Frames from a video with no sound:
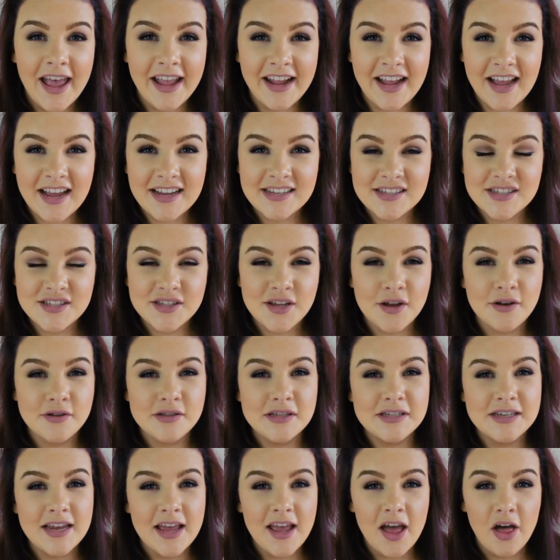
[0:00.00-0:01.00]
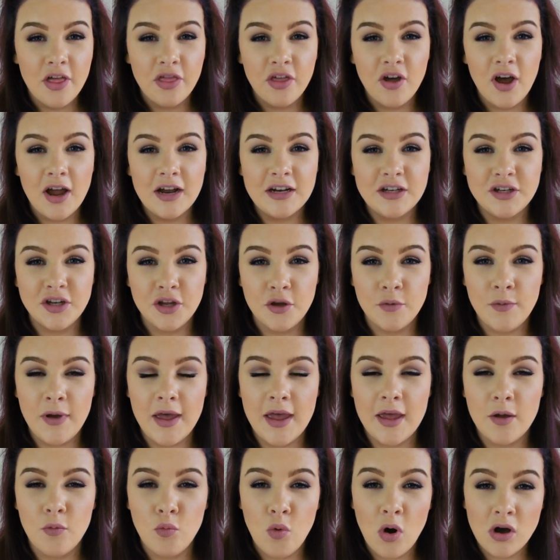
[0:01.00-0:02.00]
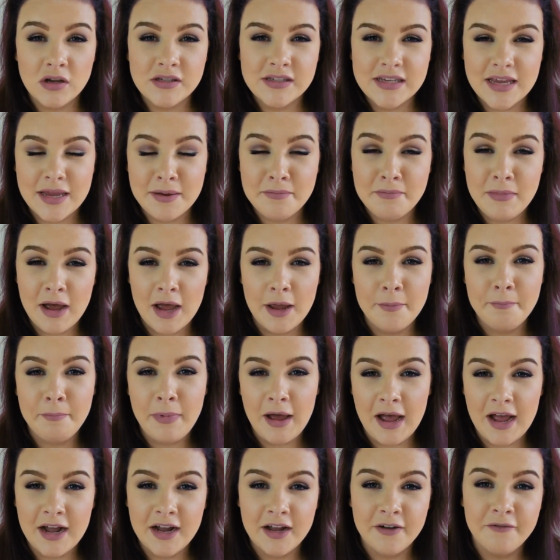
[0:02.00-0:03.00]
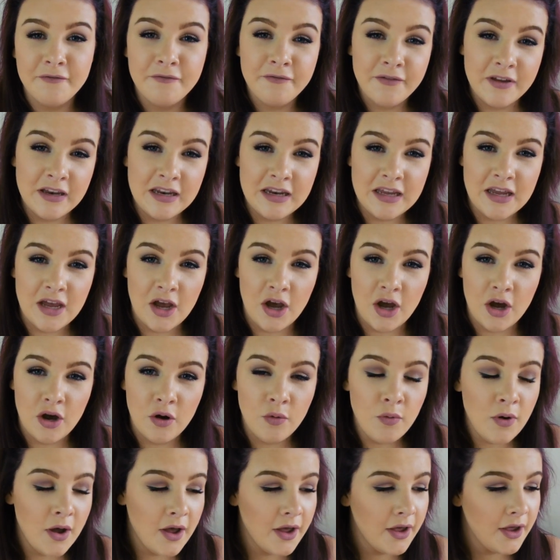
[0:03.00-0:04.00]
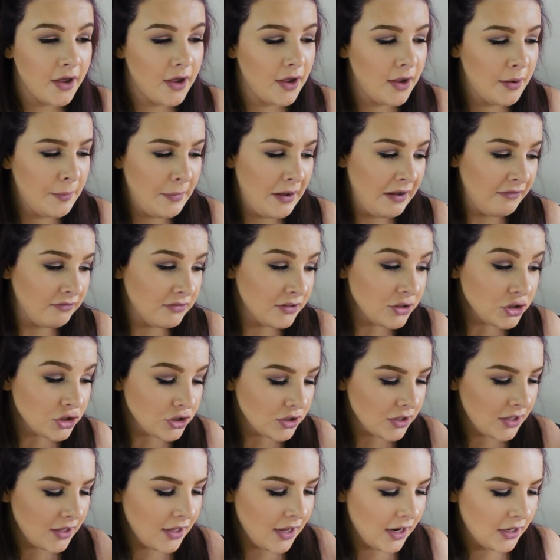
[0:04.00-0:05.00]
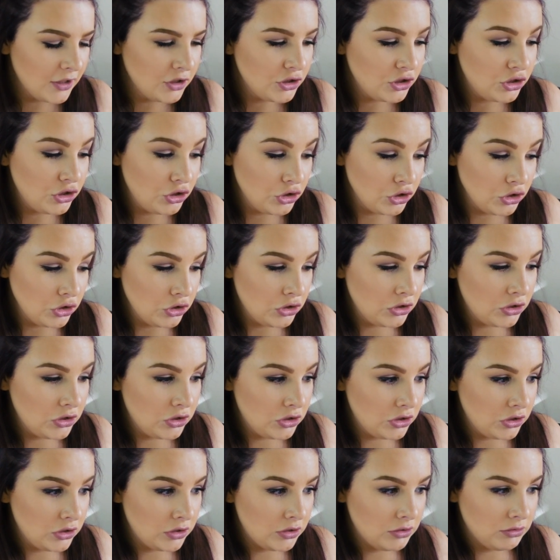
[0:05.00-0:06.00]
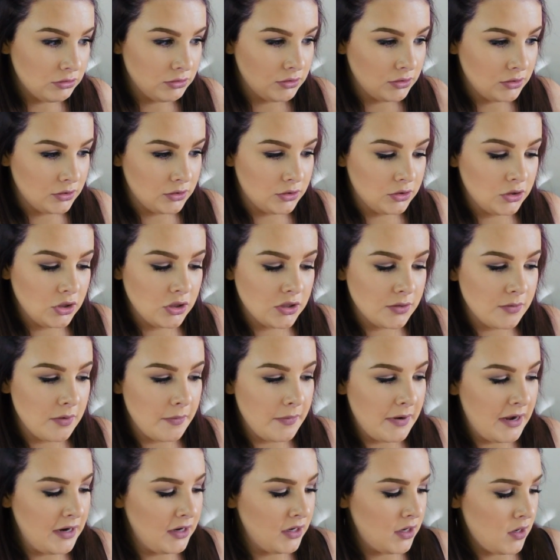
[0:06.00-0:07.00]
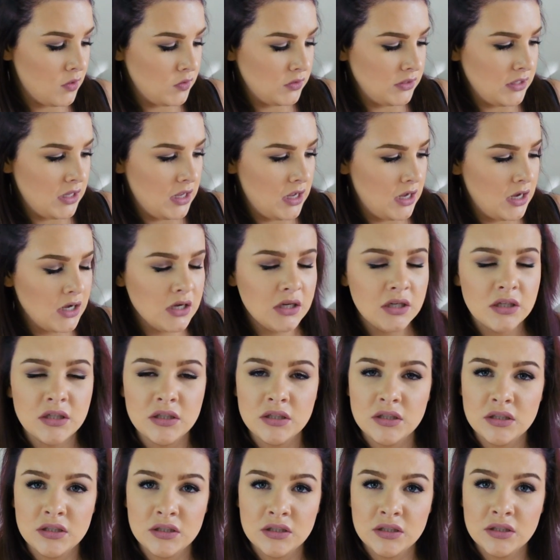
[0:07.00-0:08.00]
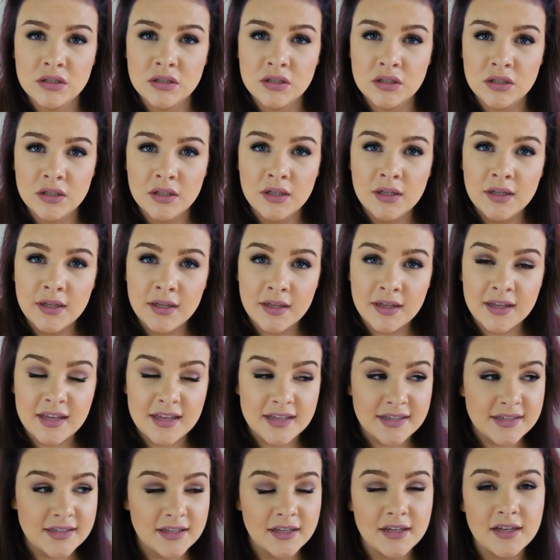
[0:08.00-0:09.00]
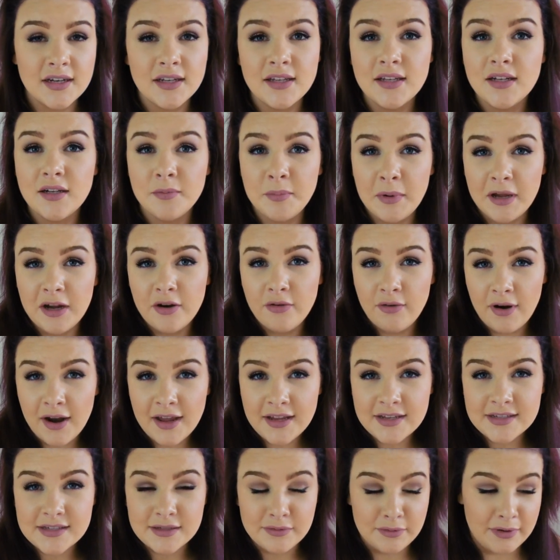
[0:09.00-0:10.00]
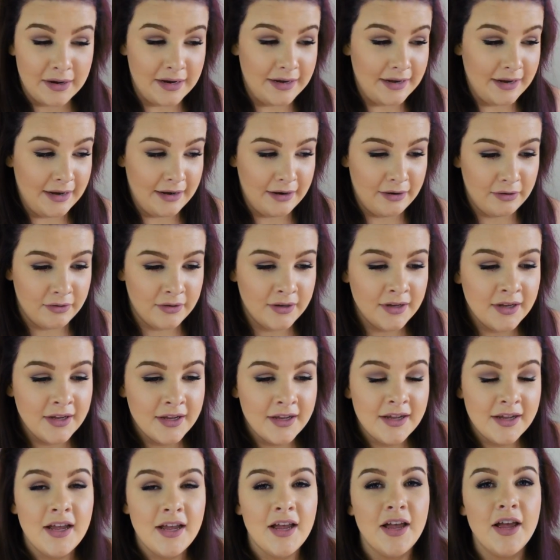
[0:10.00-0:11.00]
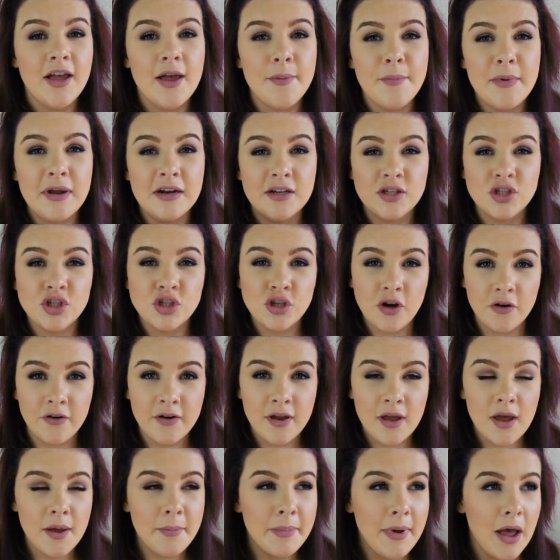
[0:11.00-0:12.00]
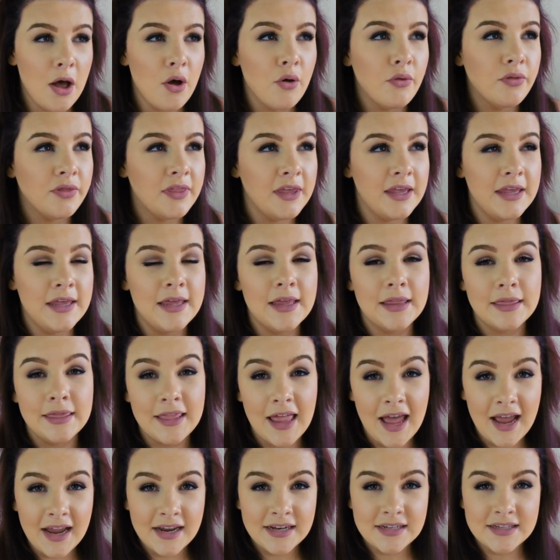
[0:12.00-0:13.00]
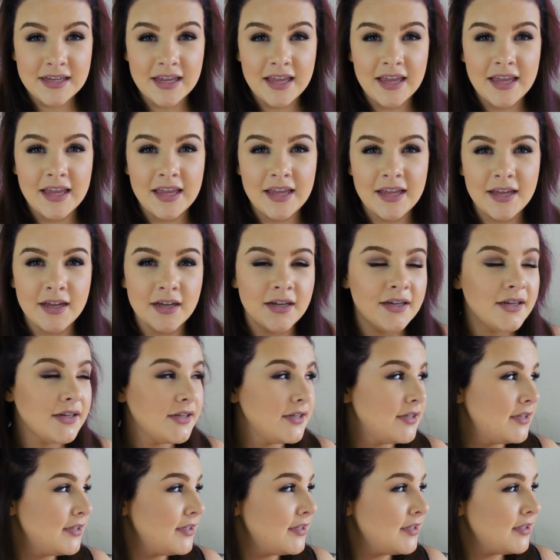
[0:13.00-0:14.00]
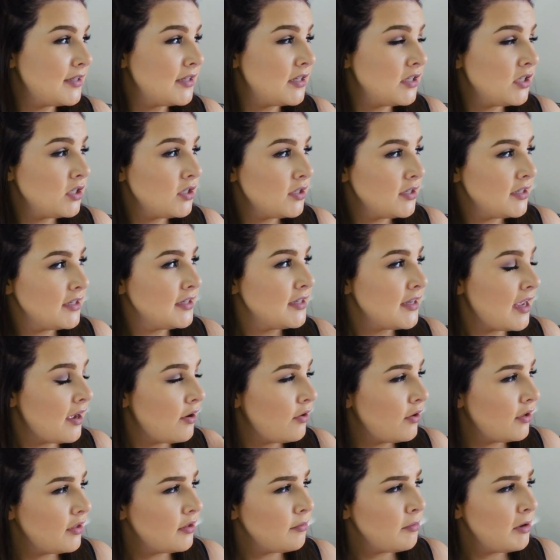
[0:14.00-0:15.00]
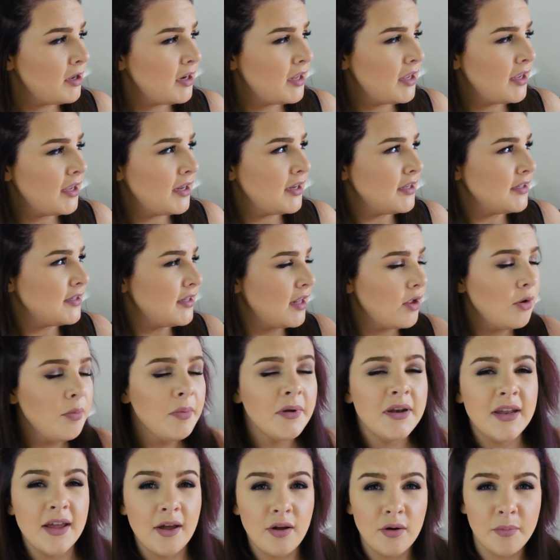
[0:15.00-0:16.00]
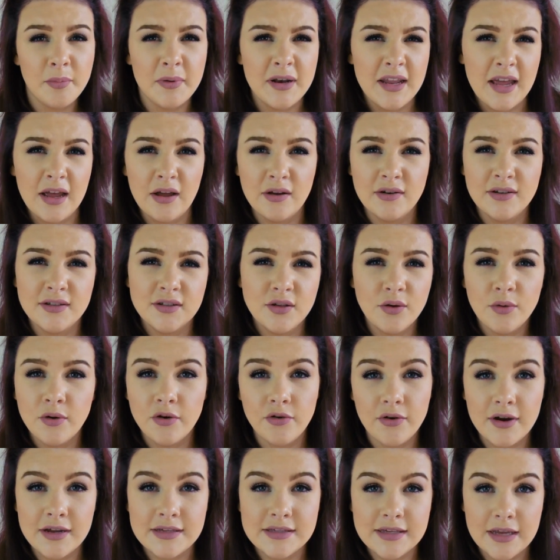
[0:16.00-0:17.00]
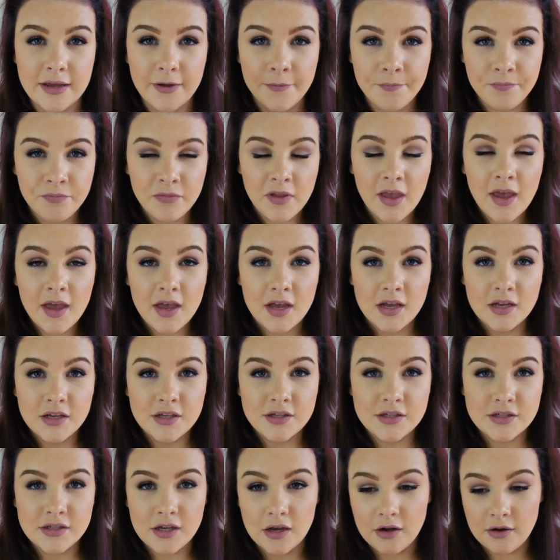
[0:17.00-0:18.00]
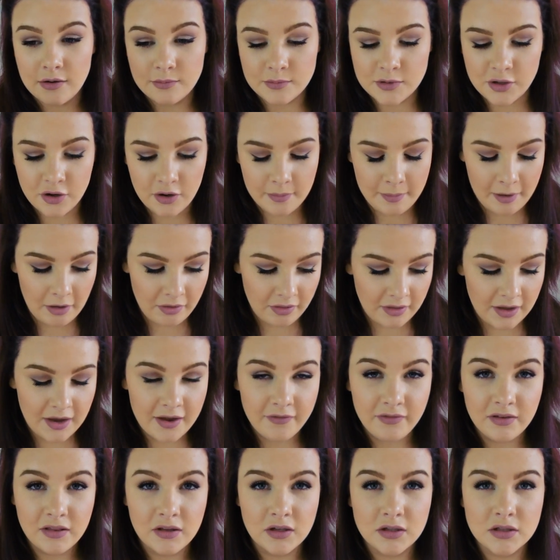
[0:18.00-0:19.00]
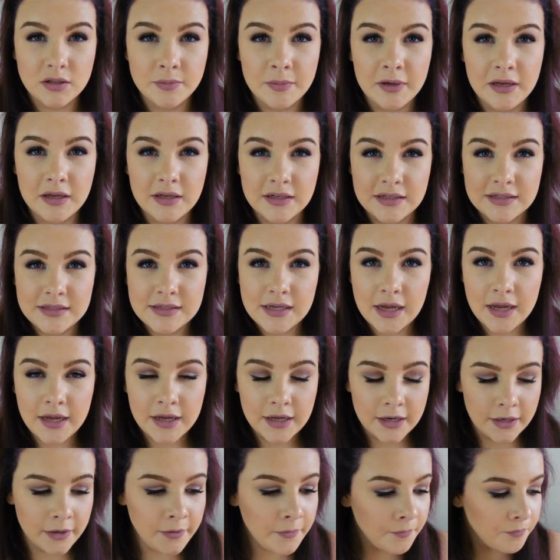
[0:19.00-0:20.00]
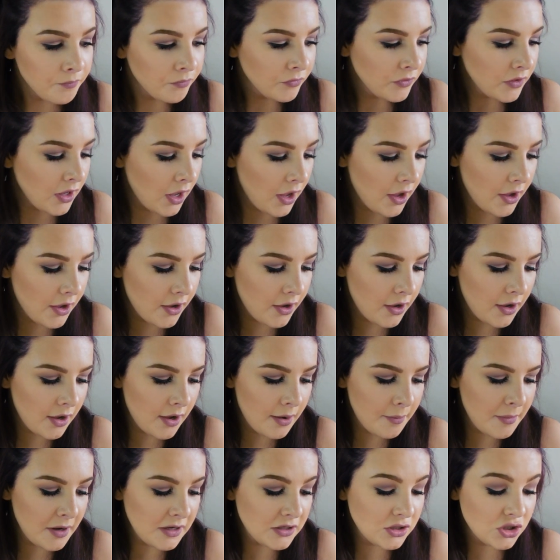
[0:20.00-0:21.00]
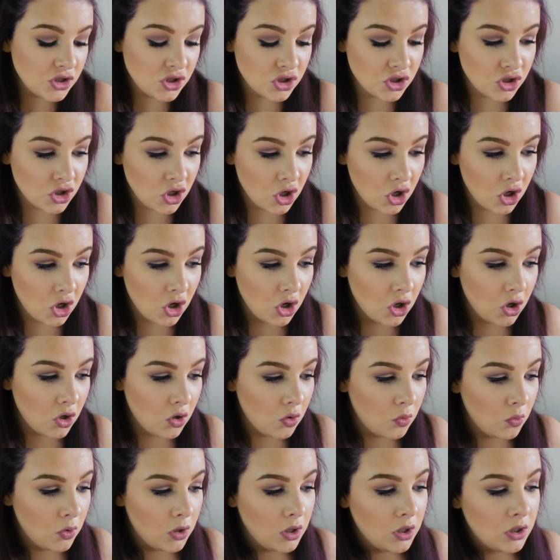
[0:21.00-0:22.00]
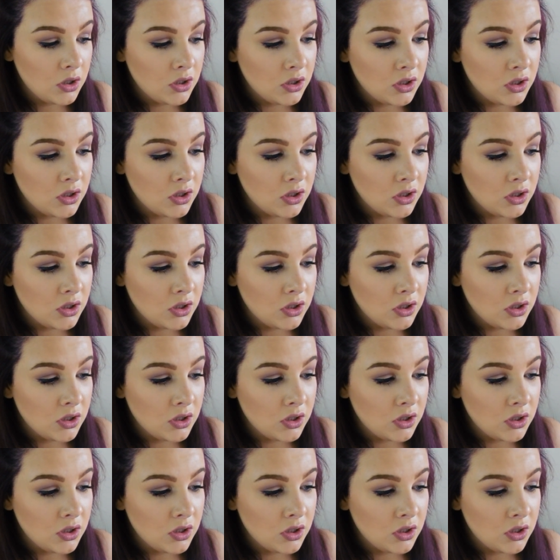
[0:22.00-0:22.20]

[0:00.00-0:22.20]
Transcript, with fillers: Hey guys, so today I thought I'd do a what's in my bag video. Um, I've literally like just looked at my bag and I was like, it's looking a little bit crazy right now. Um, and sorry about the lighting because the sun is out at the minute and it's like up and down, up and down. It's going crazy. So I'm sorry about that if it looks a bit insane. Um, so